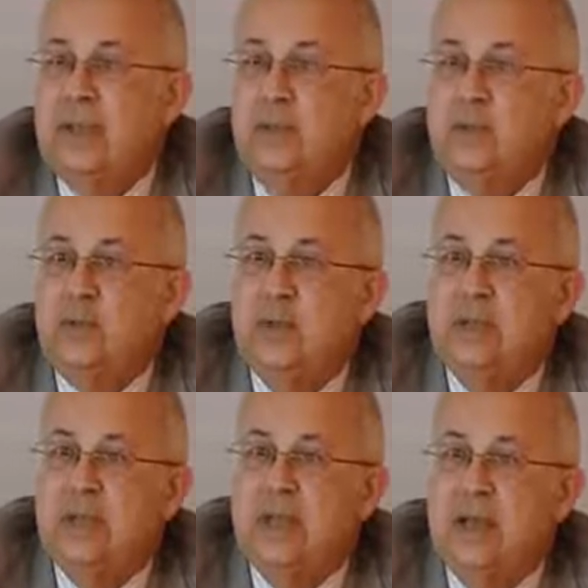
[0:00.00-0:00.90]
which
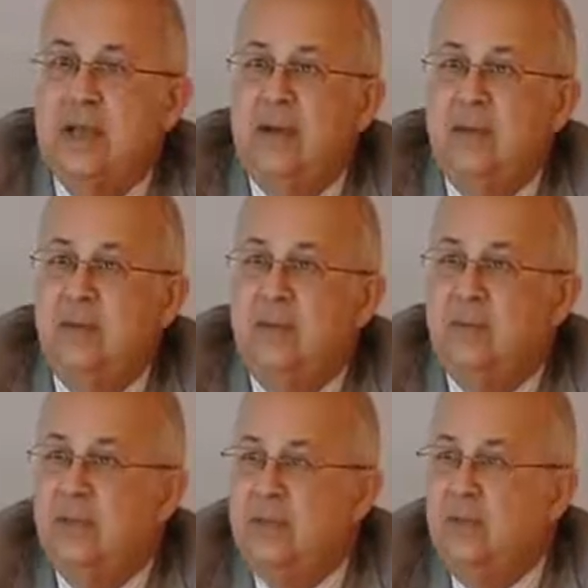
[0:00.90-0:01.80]
was how
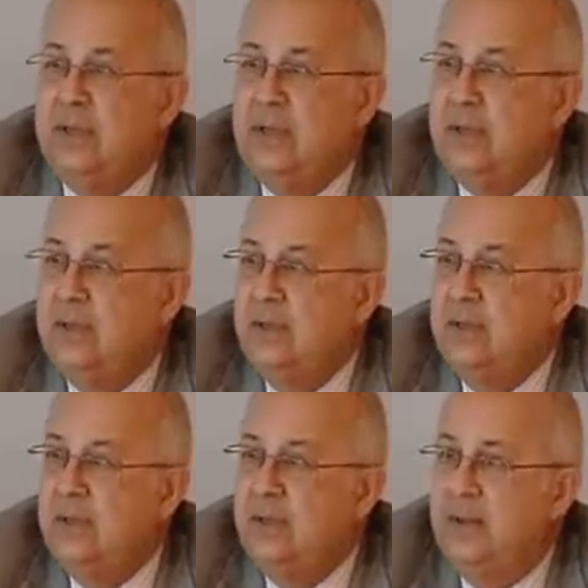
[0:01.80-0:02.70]
would we
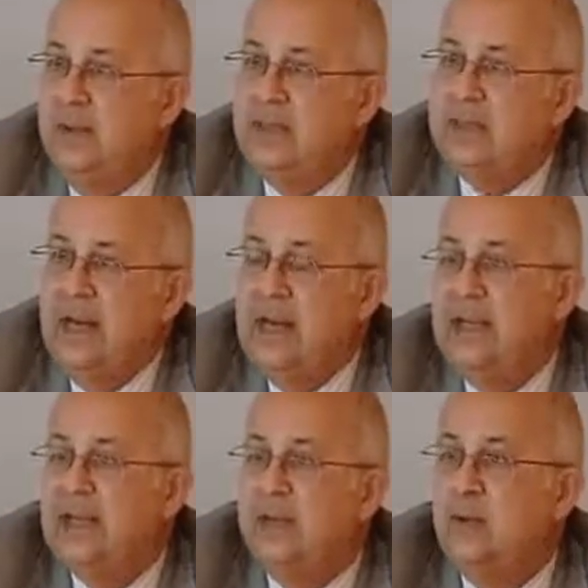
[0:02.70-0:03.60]

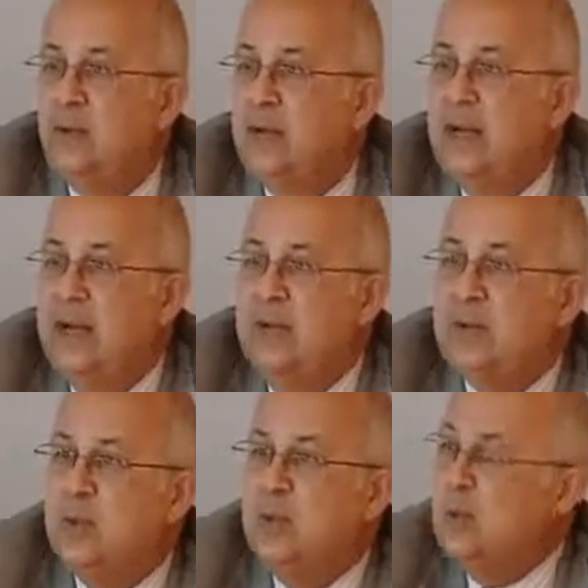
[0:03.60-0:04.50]
select and organize the